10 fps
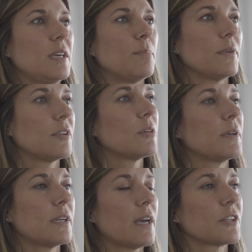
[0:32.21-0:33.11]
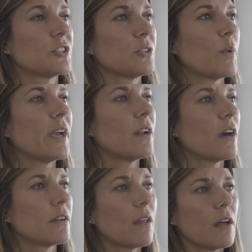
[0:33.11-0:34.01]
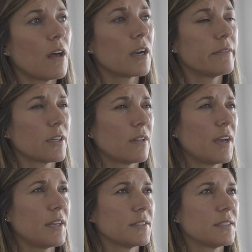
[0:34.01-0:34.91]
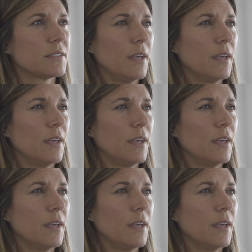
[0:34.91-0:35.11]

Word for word: keep a little bit of extra weight on. A lot of our clients